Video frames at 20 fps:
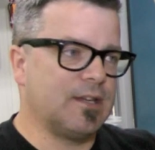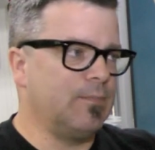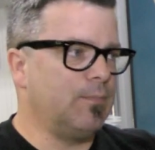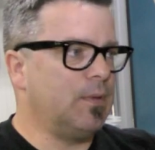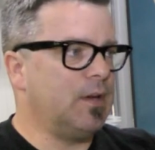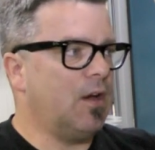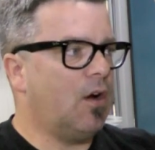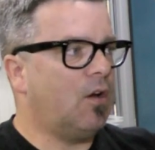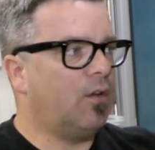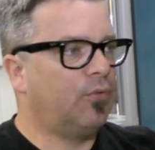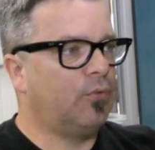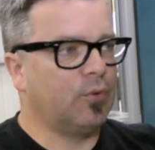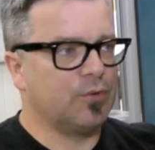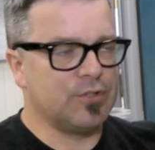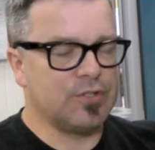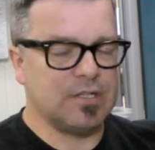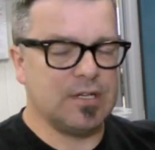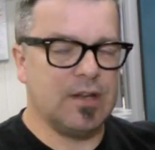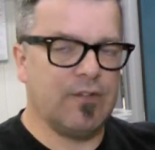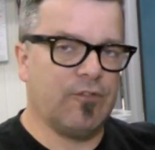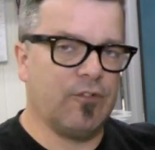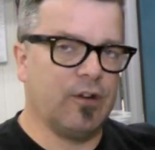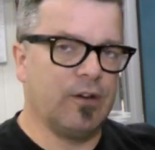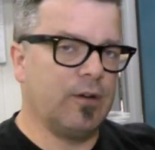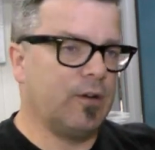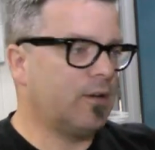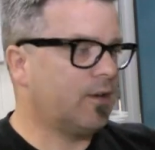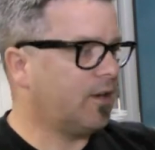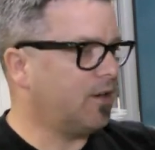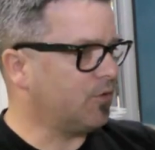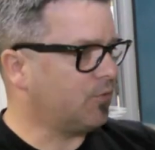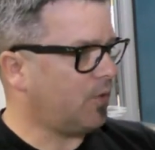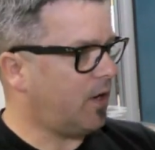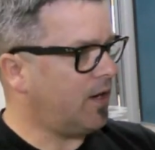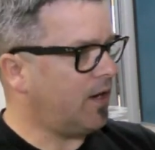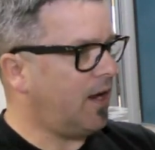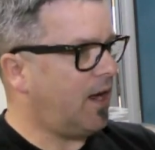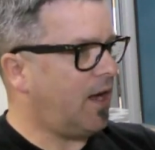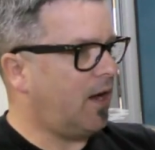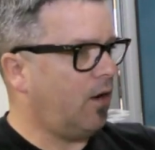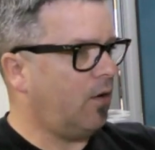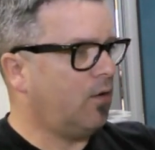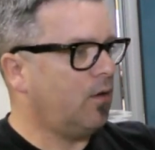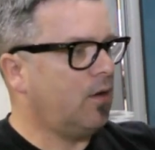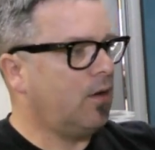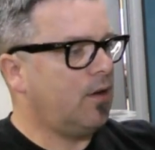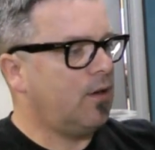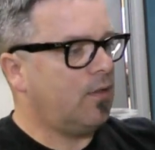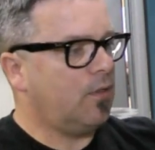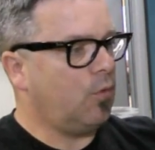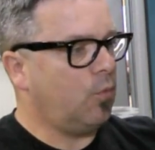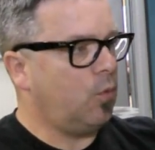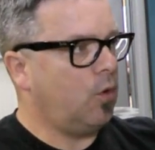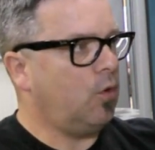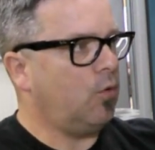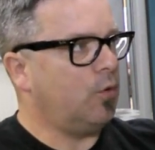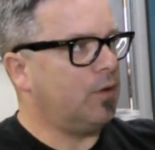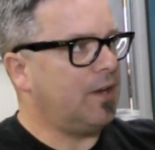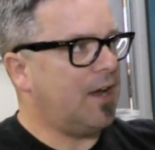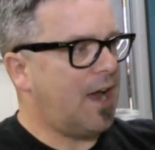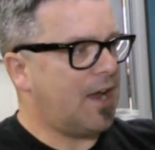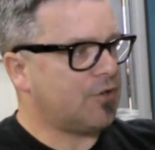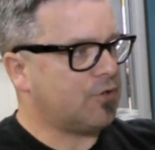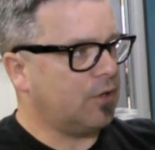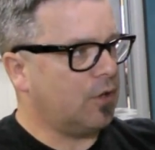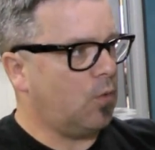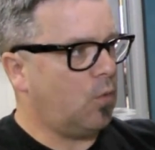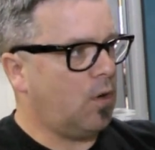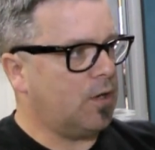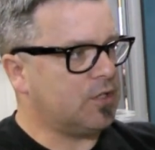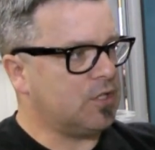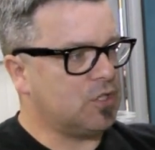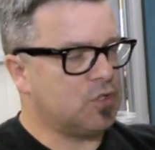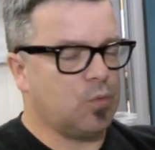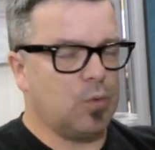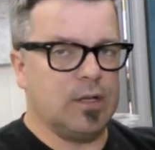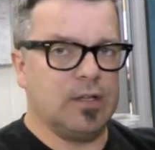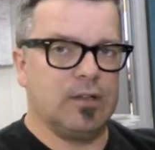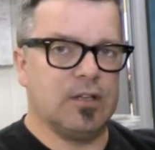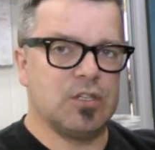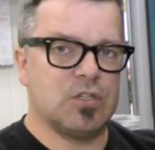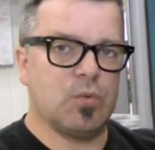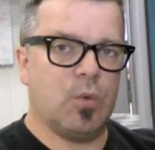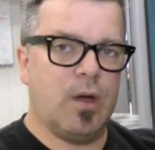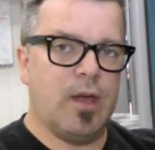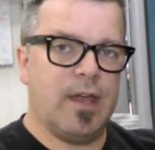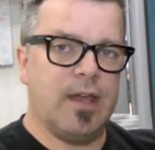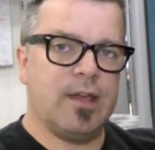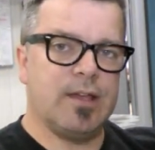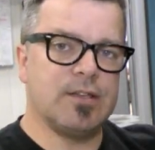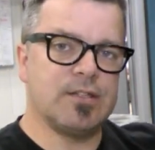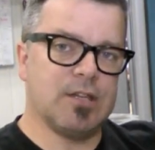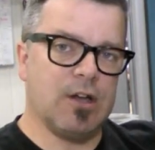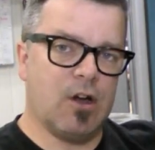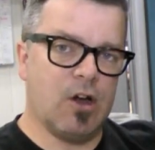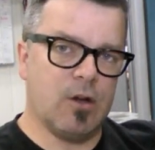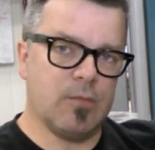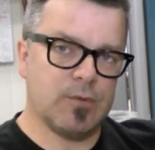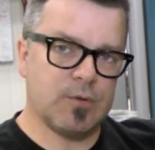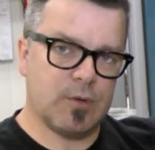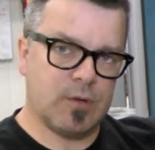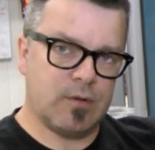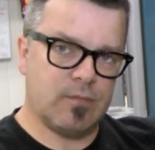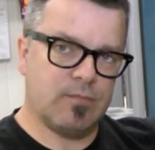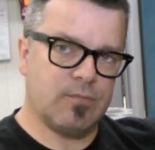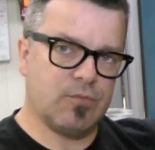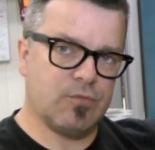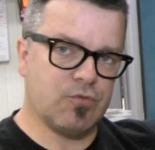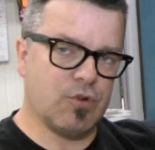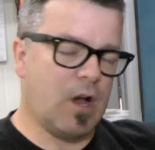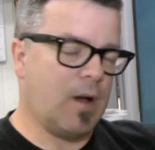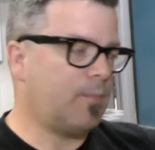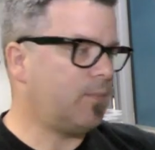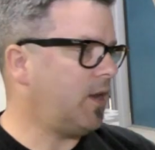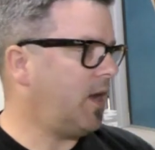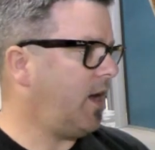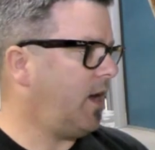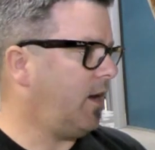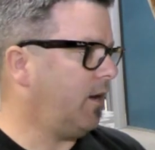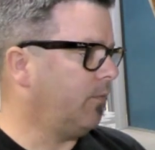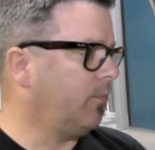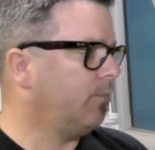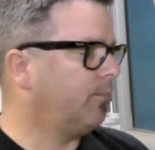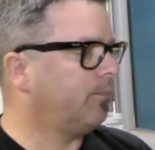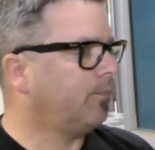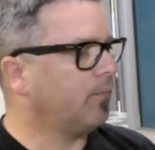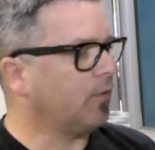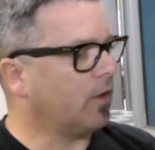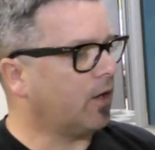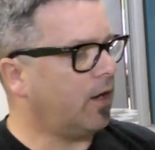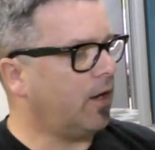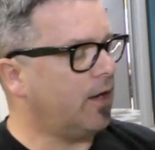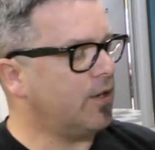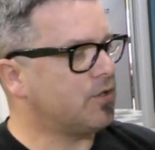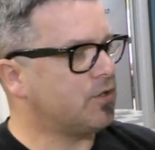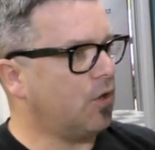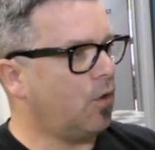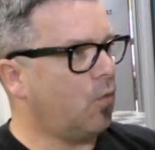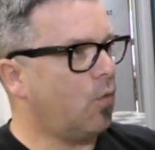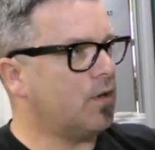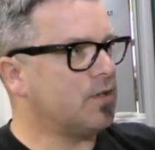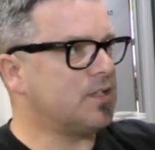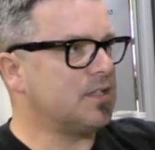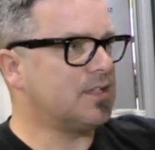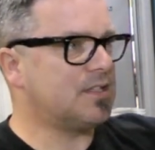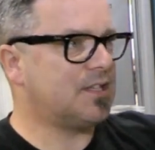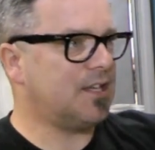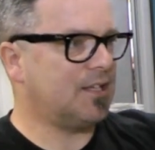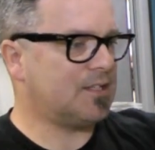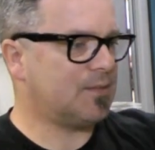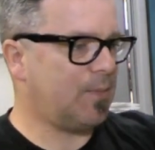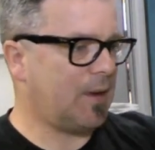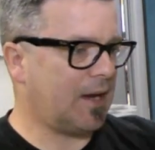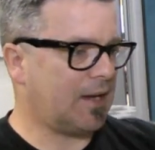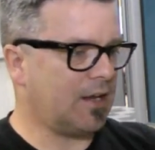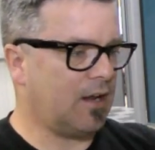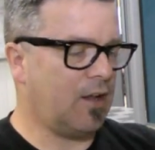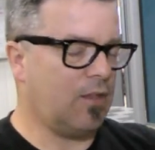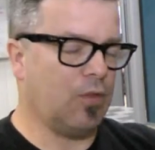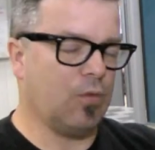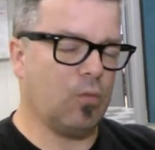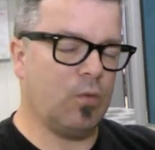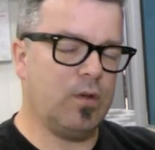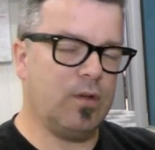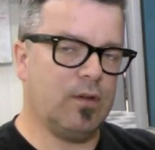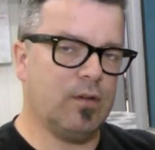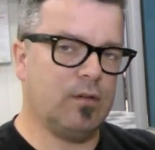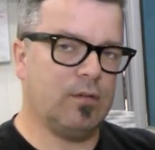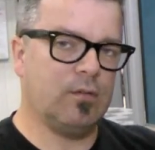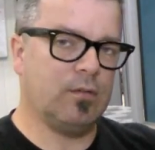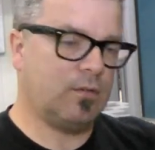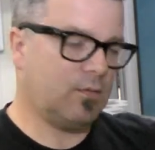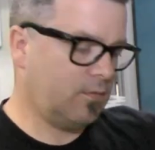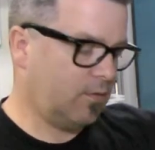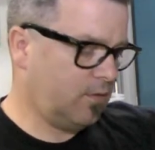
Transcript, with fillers: can be all sorts of different because right now the wheel would naturally want to swing this way because the arms drop down okay so once it sits back down the wheel